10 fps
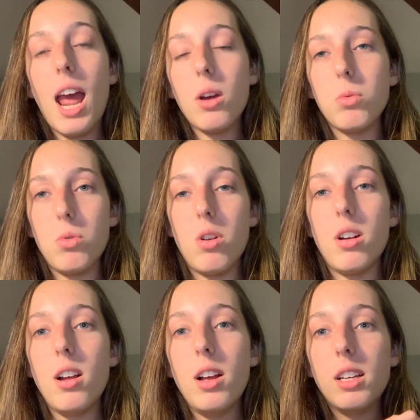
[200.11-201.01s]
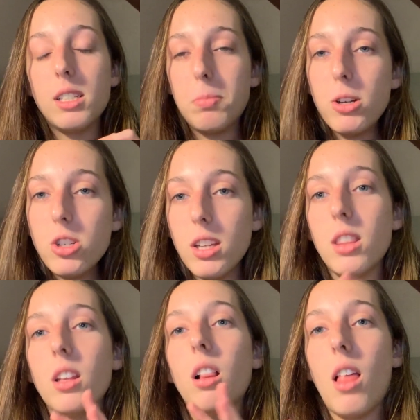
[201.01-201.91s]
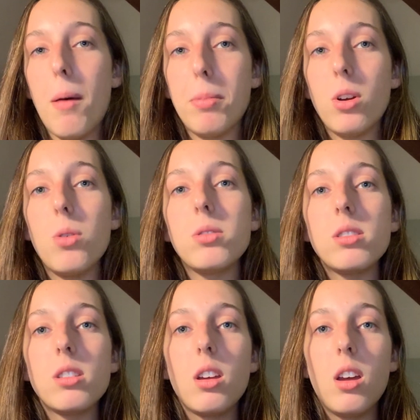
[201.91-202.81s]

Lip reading: Ecuador, especially in the Galapagos.